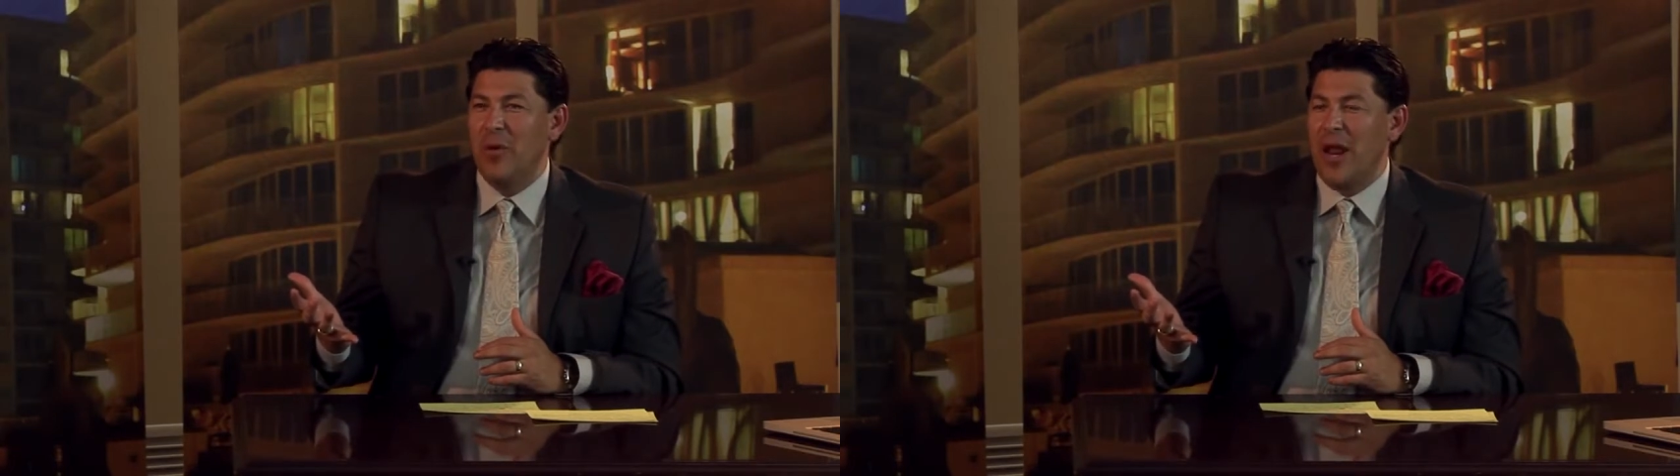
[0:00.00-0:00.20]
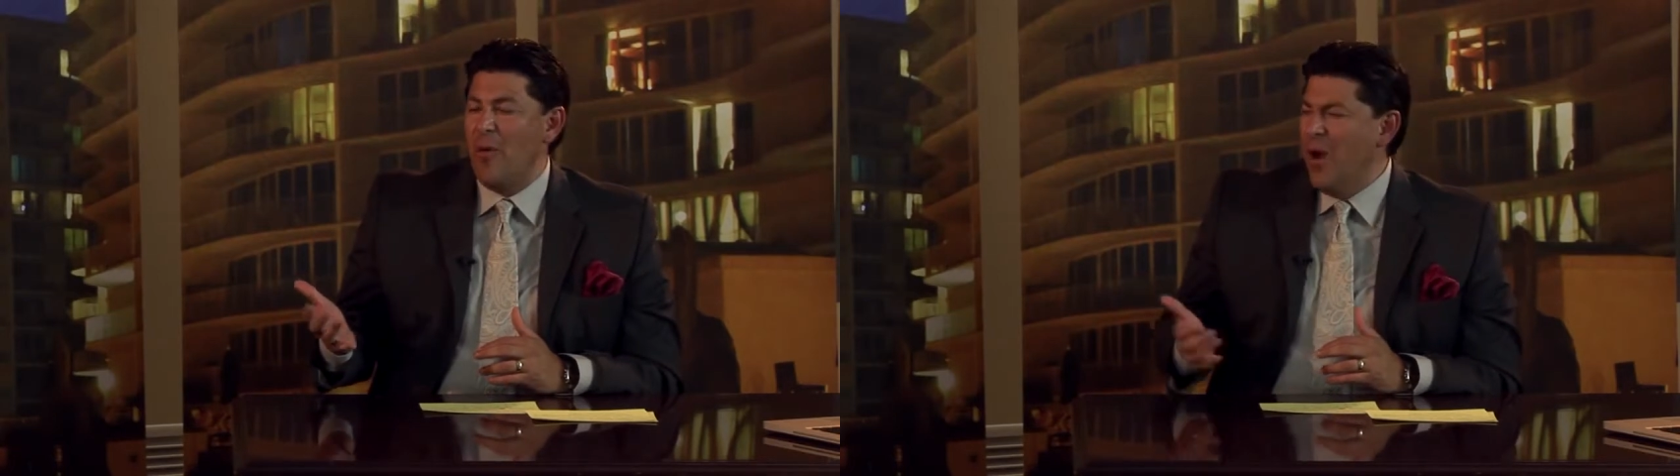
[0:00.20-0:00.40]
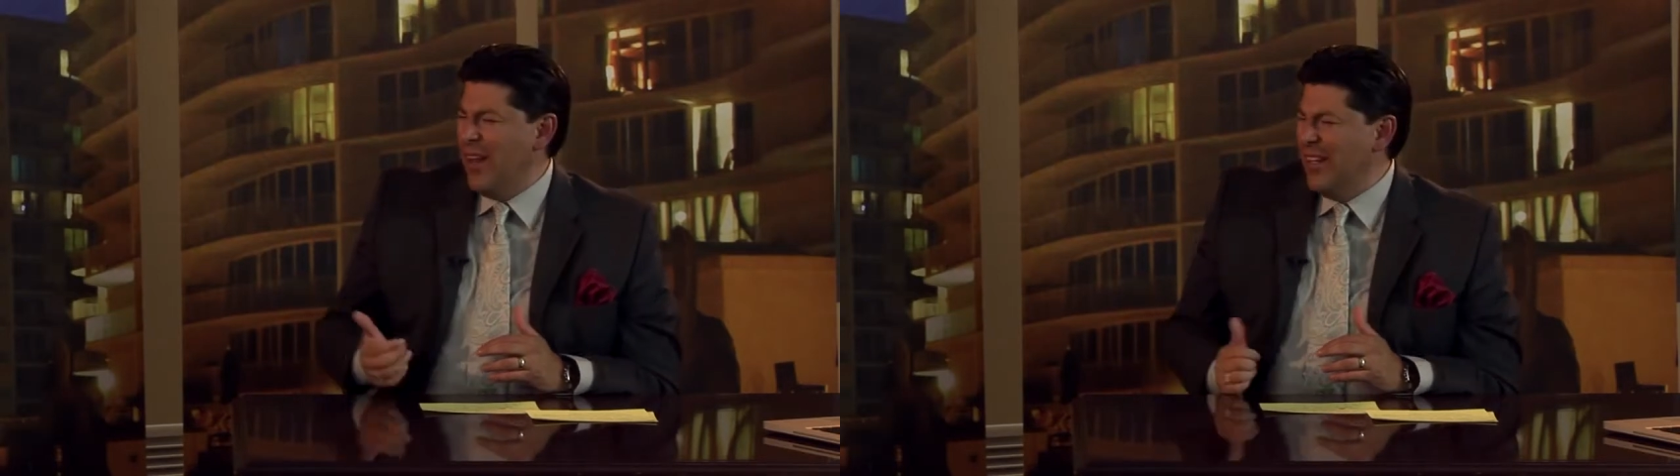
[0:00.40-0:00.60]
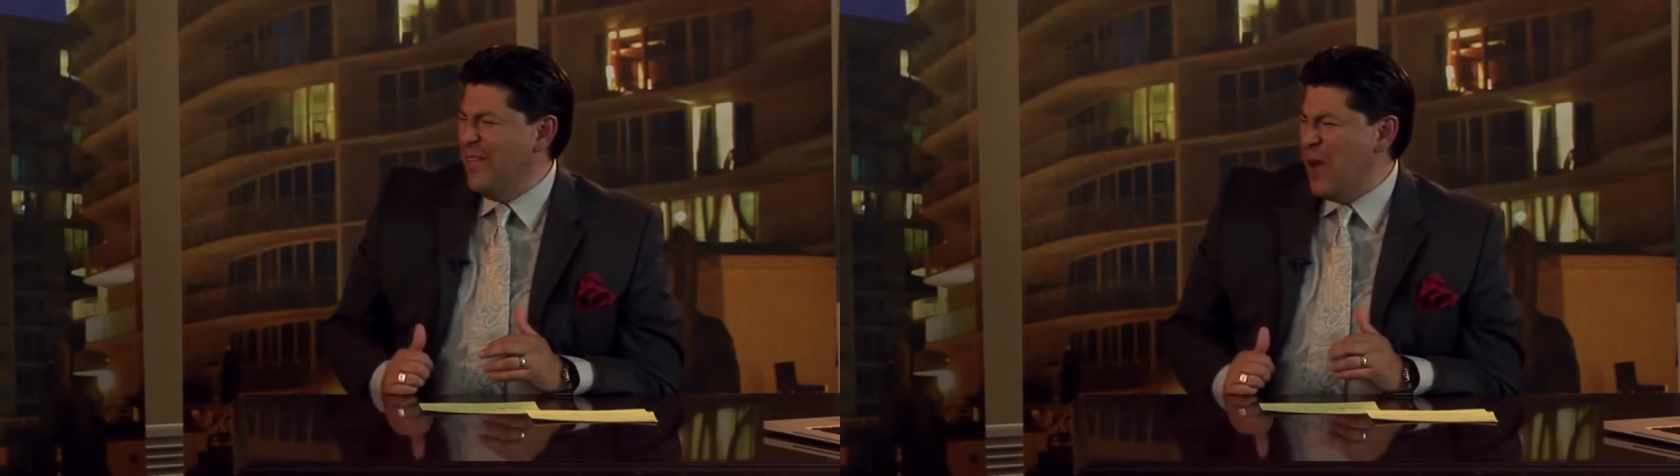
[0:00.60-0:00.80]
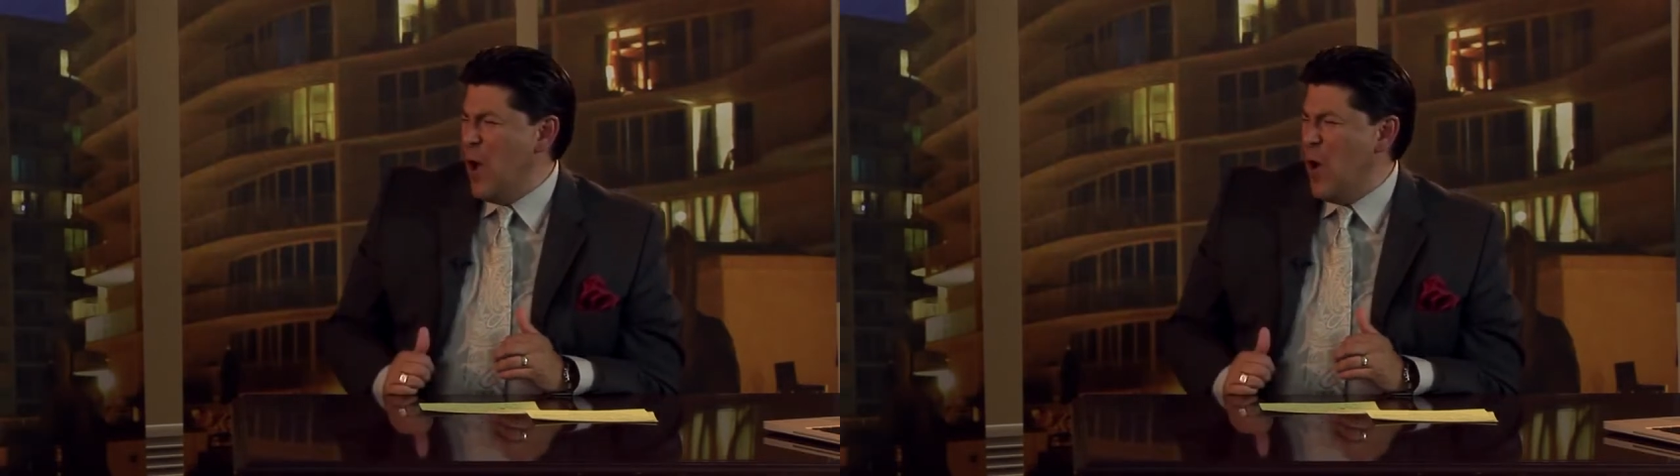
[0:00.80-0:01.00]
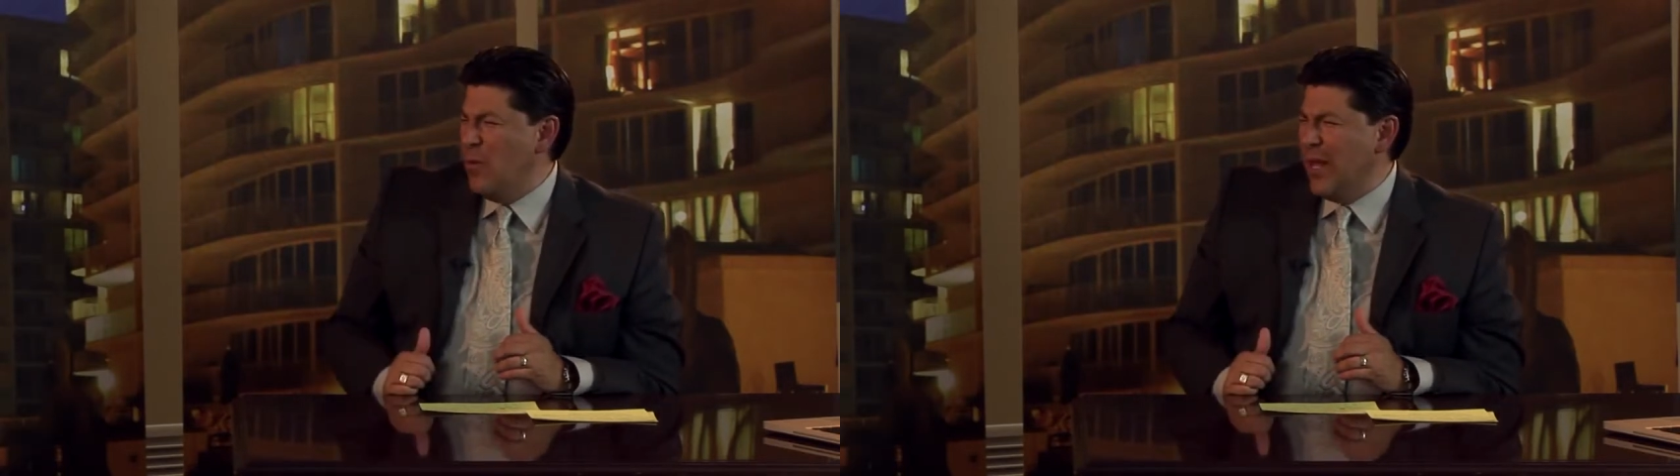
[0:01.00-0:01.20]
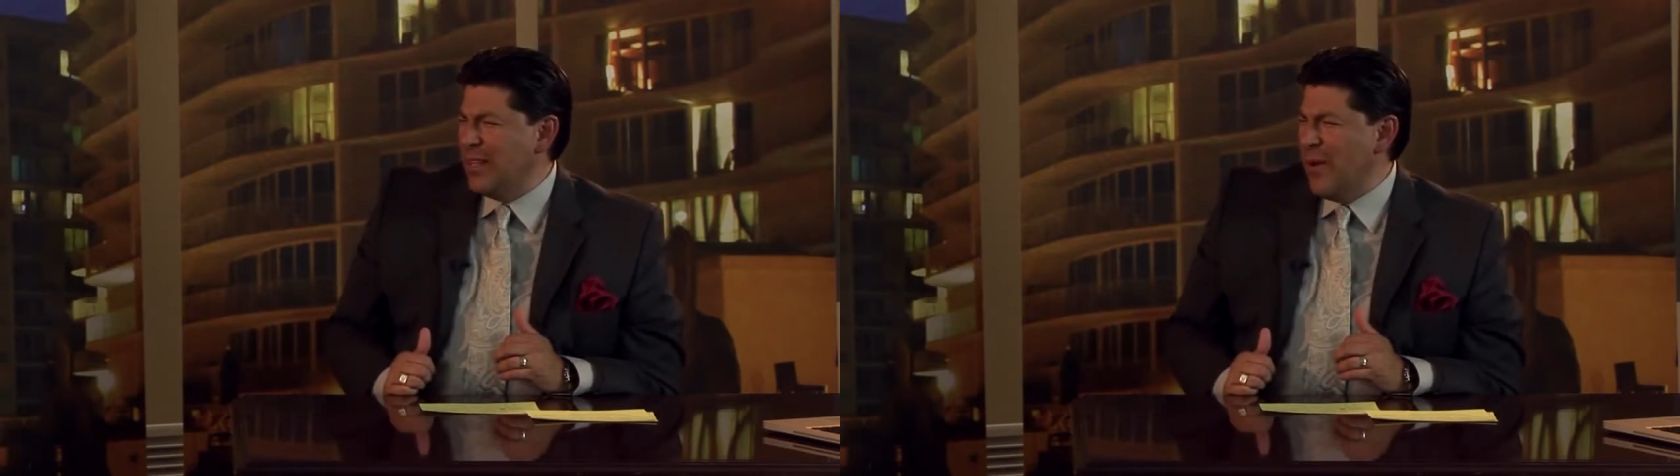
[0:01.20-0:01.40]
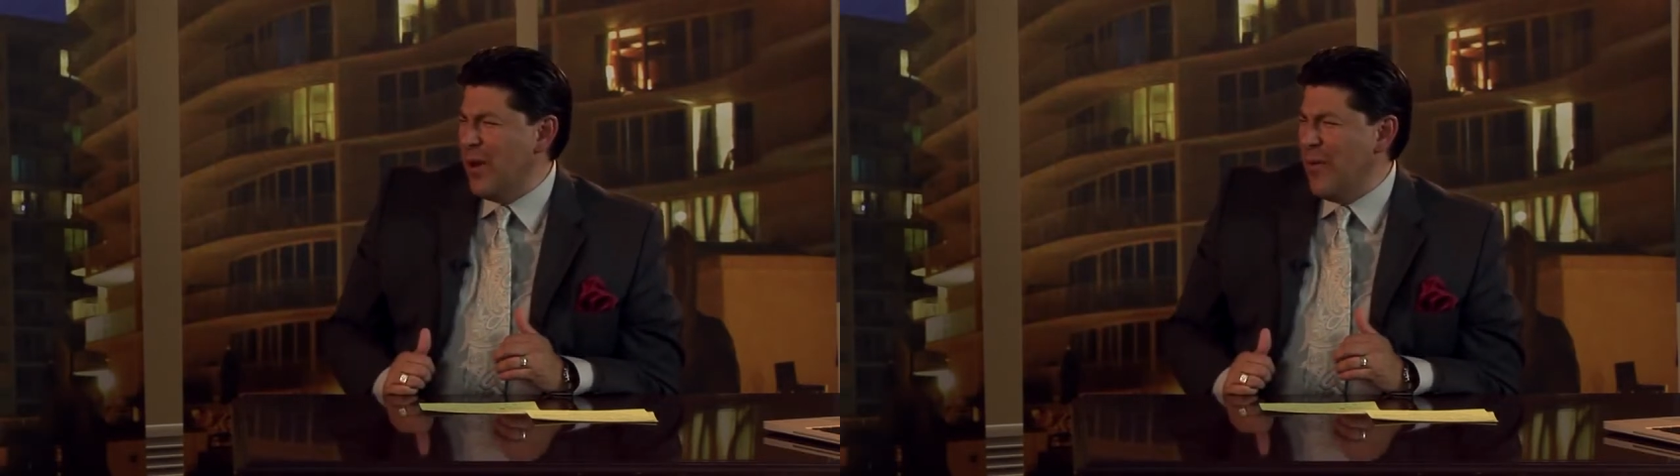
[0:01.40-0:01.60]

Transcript: would I want to live in a home like that?